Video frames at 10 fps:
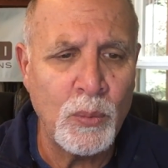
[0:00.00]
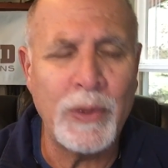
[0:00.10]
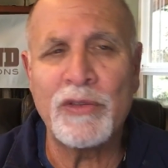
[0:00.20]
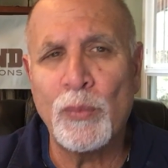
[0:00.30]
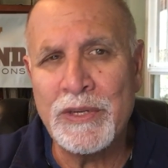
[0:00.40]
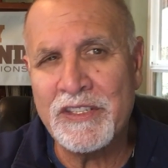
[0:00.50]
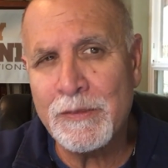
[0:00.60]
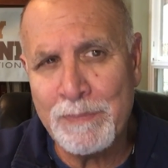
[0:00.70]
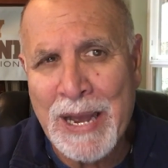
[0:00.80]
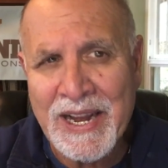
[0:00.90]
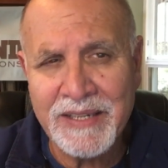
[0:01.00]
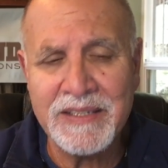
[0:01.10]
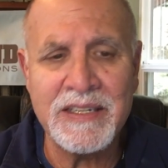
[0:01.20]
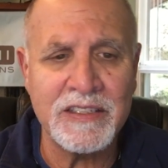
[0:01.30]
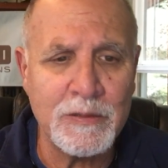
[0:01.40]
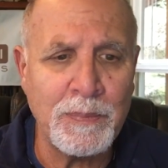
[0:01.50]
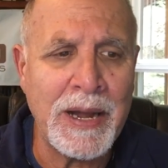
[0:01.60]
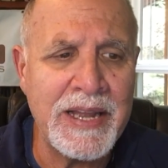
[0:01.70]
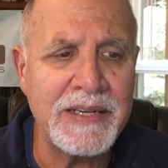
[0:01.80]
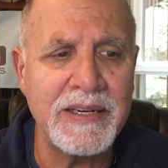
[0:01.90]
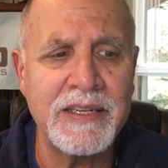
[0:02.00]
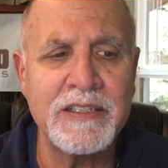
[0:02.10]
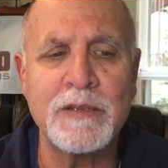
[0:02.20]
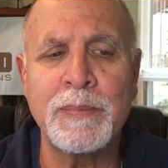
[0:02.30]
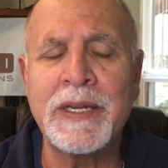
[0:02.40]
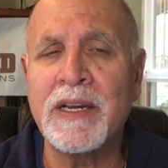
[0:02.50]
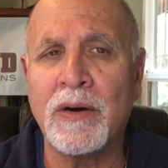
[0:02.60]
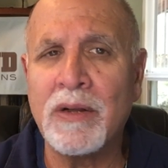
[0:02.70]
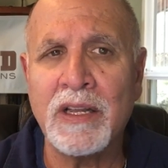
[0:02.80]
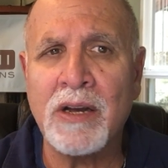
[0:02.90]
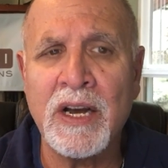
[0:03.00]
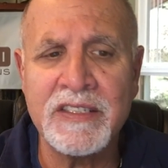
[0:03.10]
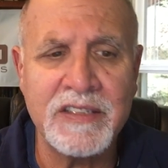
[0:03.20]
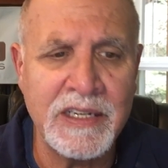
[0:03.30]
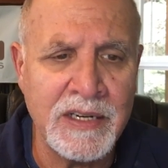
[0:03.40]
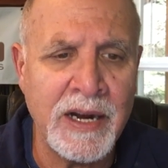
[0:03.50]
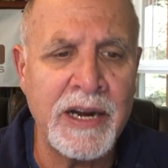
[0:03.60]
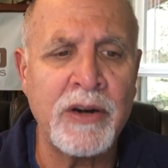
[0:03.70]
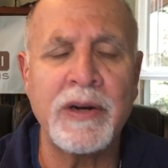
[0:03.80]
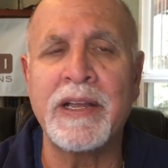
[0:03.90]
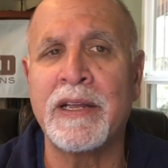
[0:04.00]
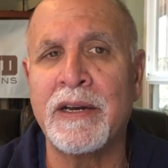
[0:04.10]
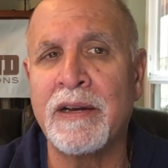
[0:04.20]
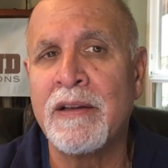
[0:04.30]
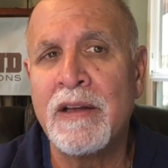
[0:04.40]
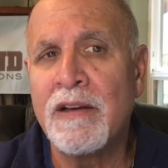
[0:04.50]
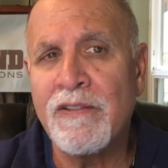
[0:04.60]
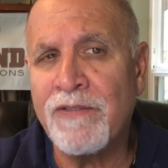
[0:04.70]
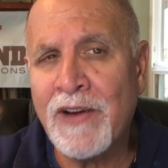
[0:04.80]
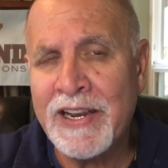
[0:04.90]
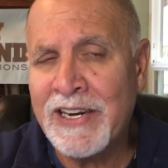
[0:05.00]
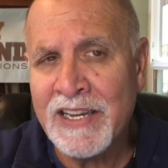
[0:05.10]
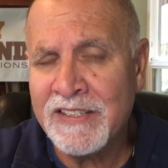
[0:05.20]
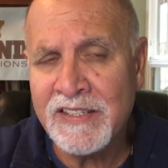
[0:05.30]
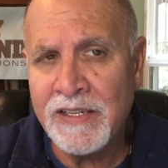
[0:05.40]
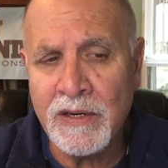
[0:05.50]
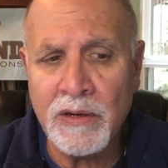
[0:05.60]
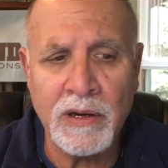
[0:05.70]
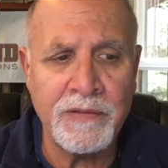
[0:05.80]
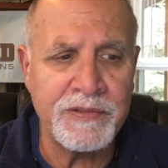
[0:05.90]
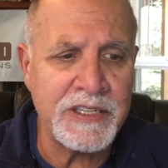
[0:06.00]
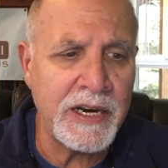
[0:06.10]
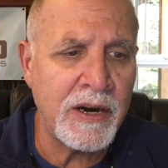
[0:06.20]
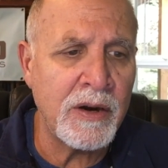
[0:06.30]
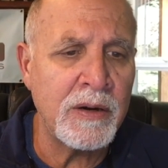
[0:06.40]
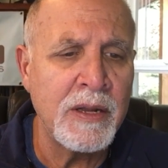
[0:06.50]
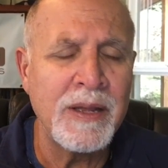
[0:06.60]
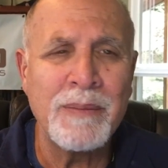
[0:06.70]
with respect, despite his being a Holocaust denier and a financier of terror.